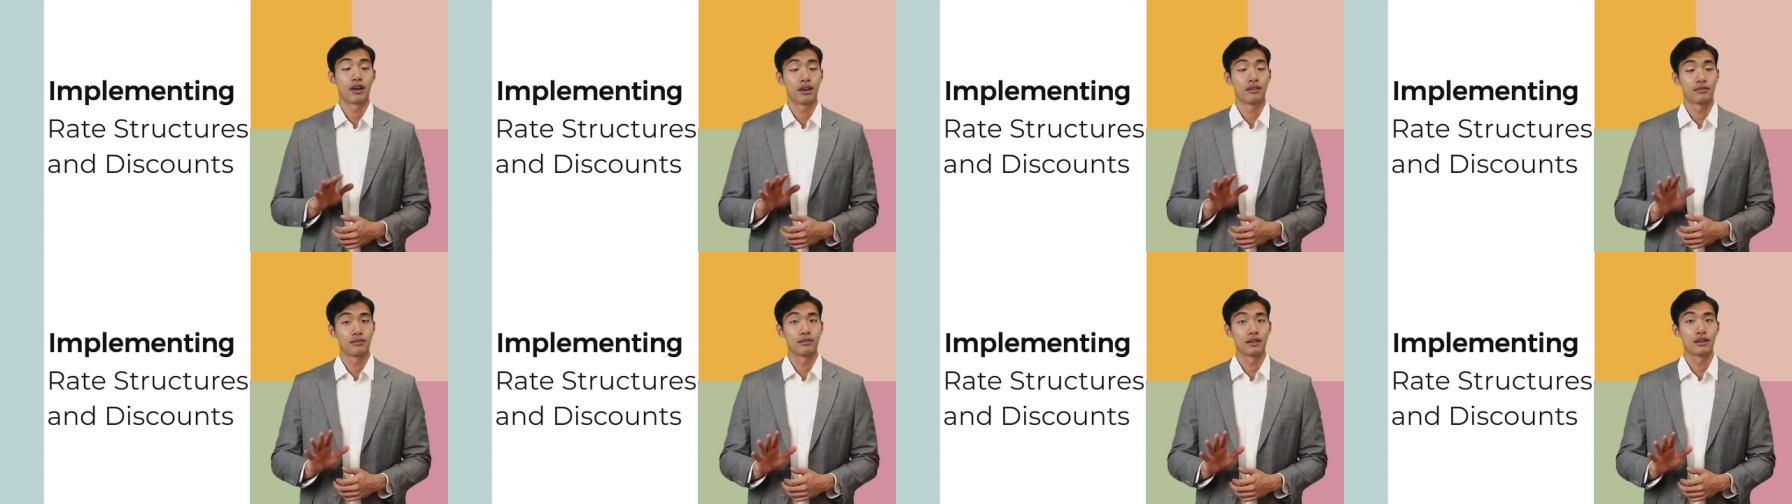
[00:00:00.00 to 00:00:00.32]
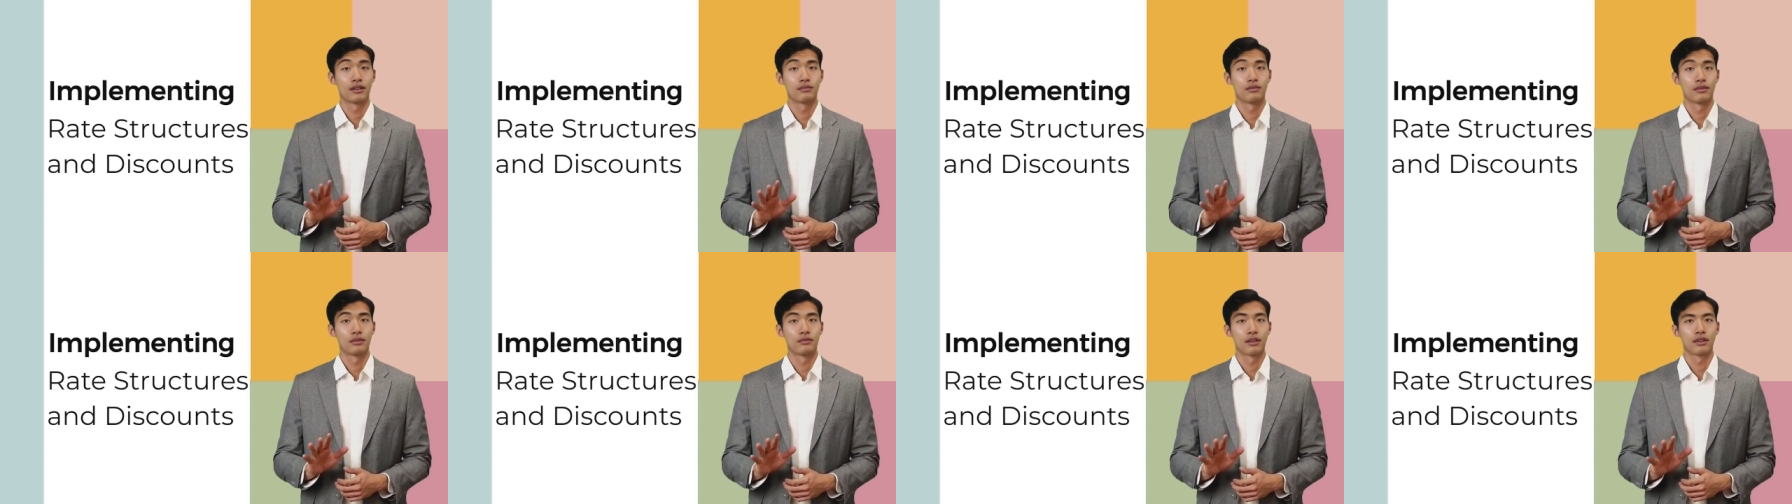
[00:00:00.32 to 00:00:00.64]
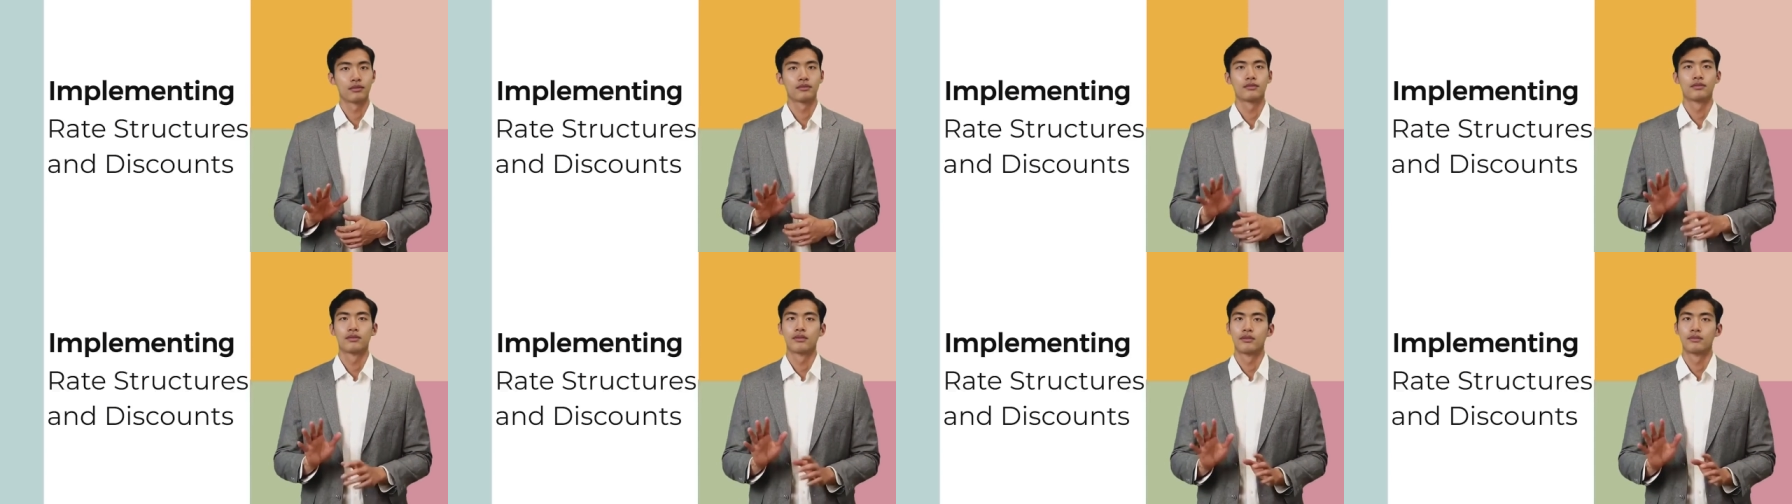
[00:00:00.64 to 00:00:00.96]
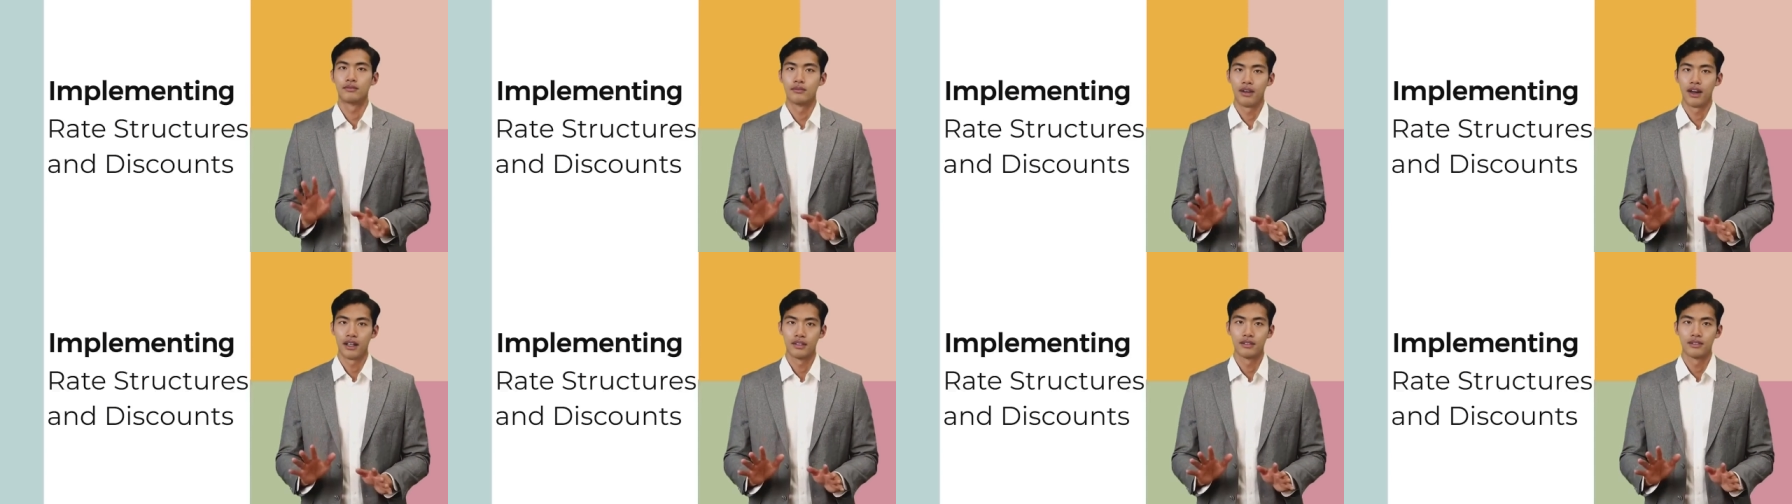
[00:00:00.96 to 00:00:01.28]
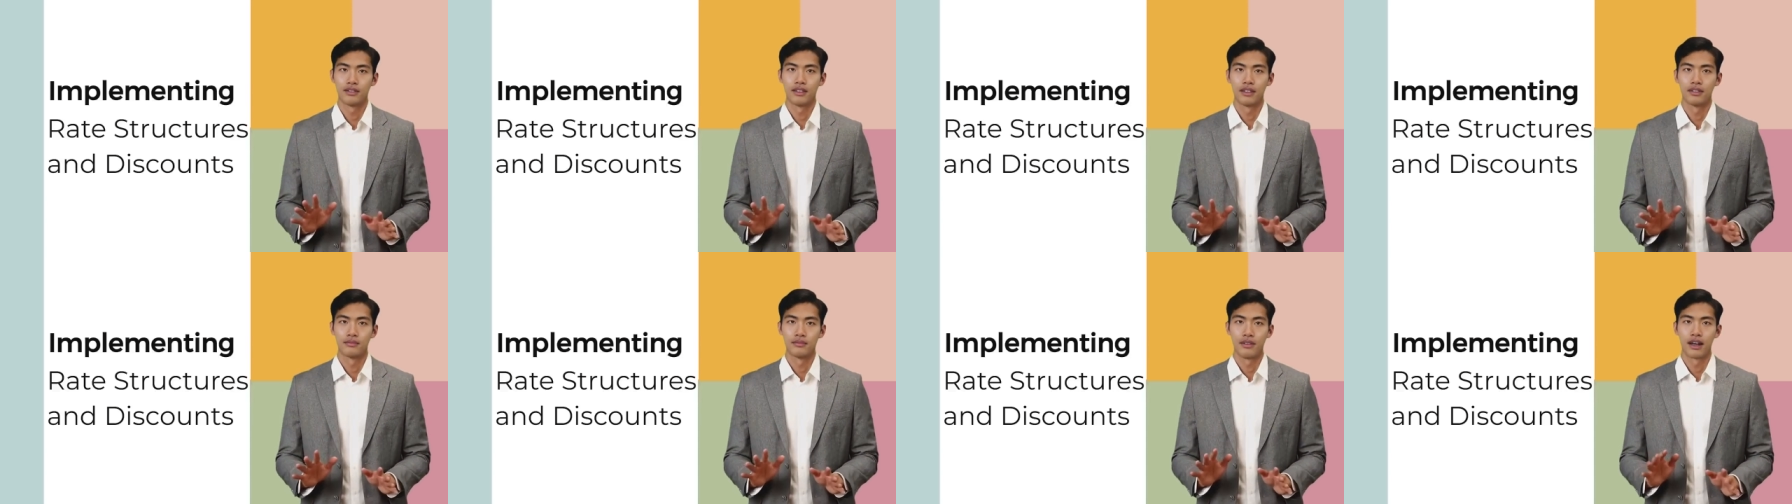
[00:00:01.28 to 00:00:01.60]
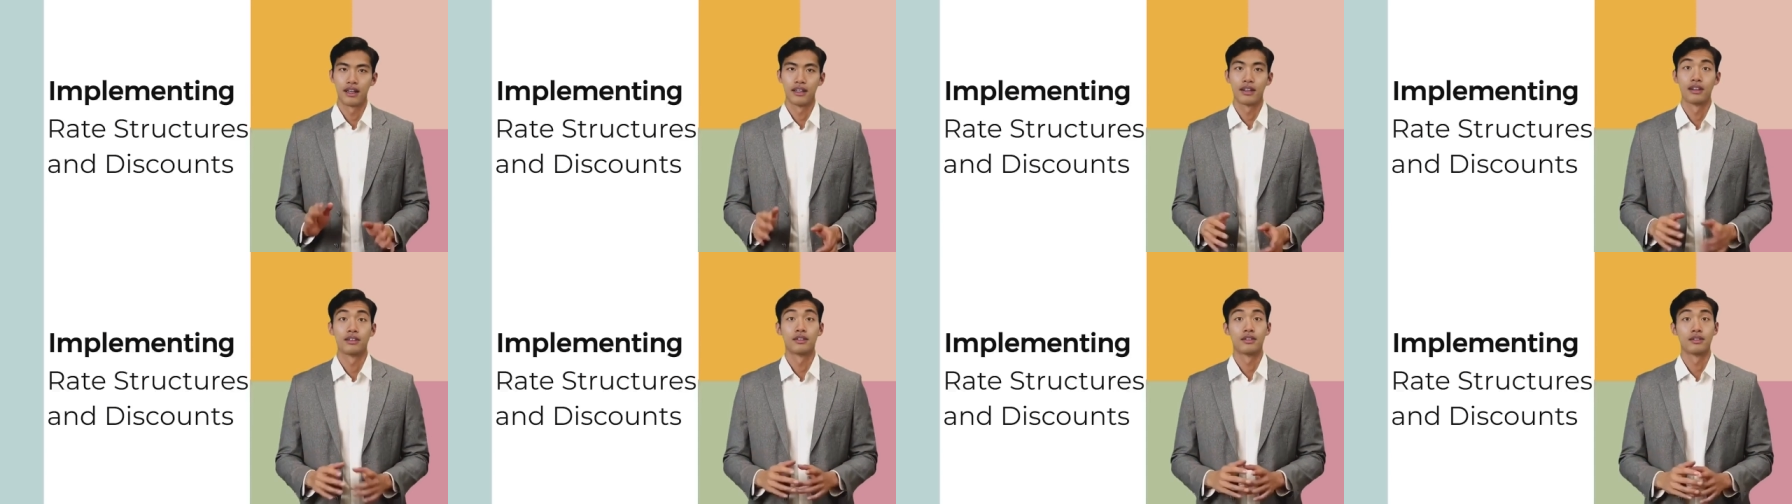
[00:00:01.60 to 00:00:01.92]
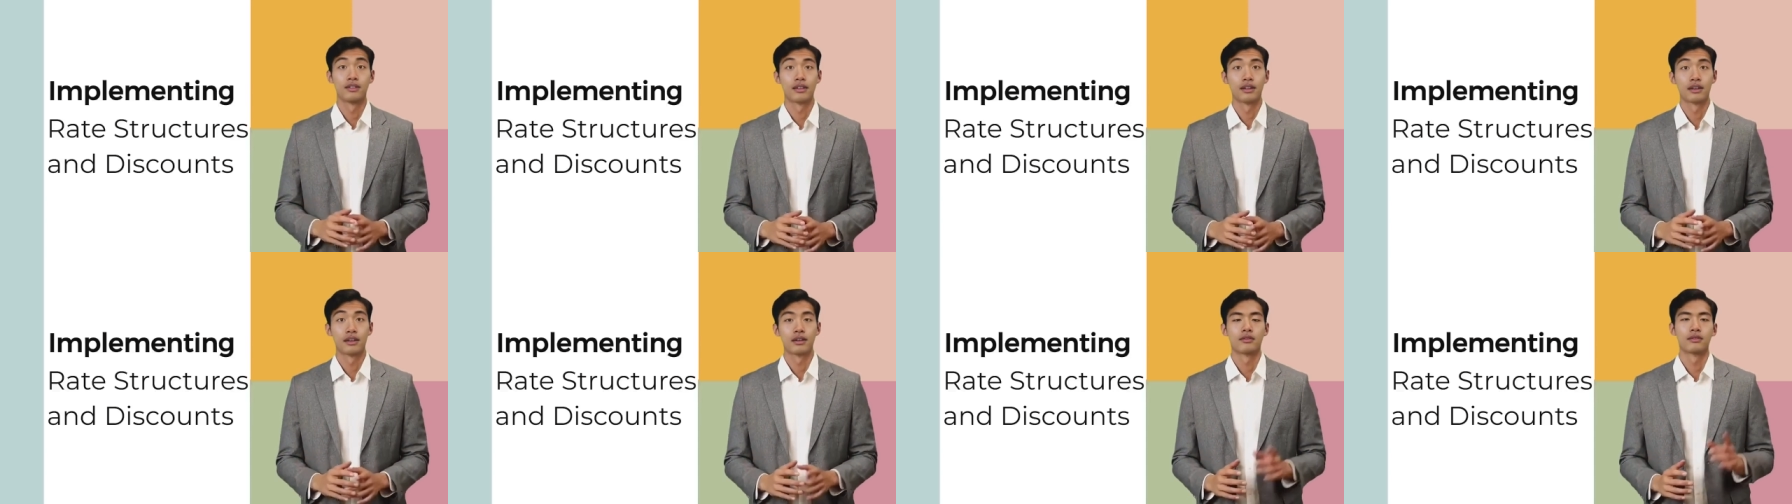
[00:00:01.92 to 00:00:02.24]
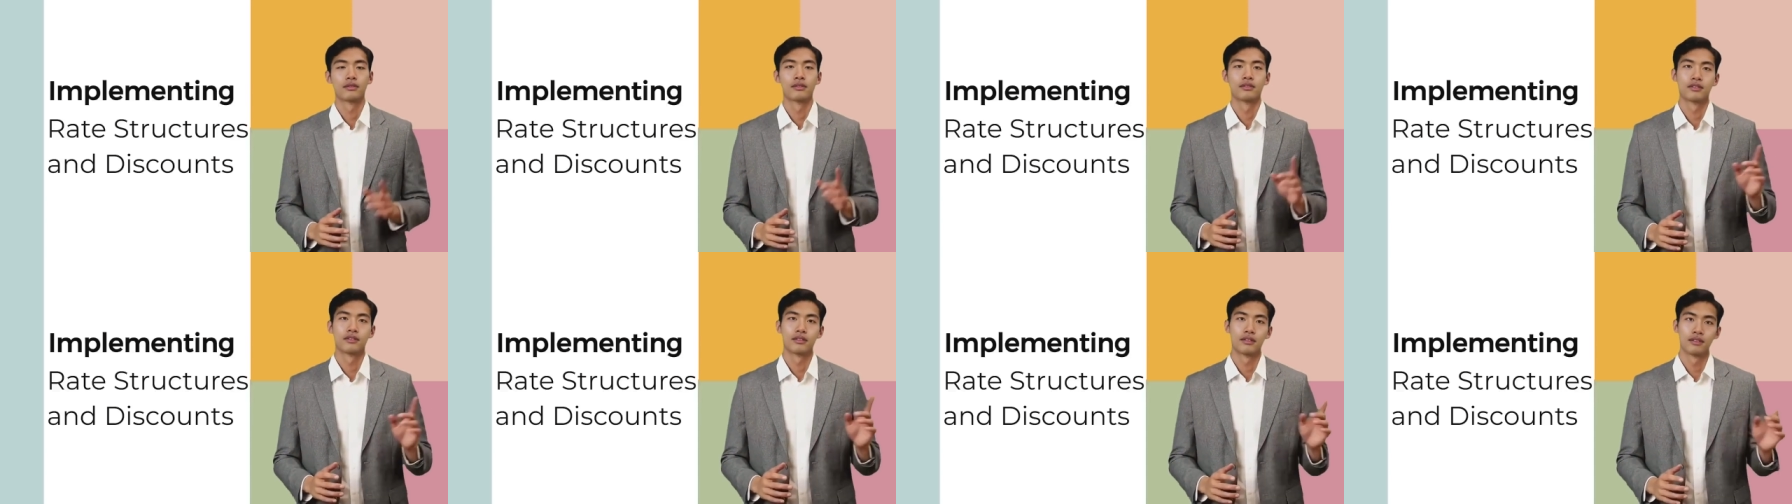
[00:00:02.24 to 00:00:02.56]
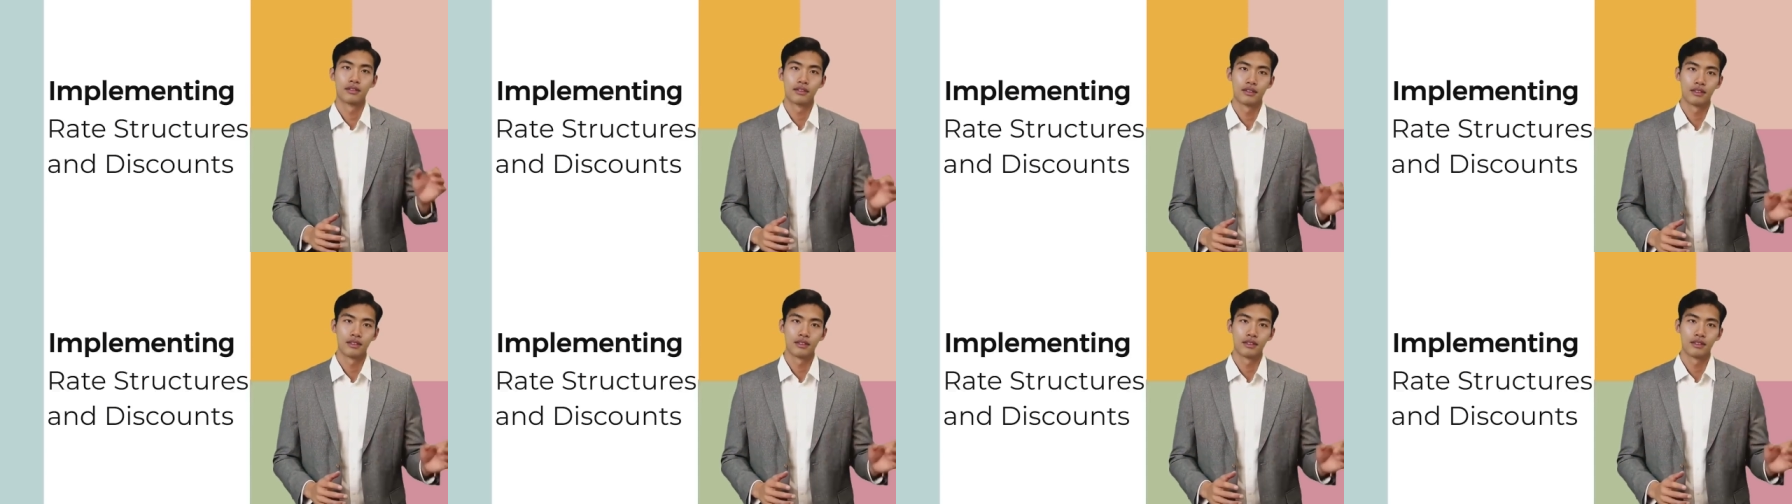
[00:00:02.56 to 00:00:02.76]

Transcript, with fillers: offering promotional rates and package deals,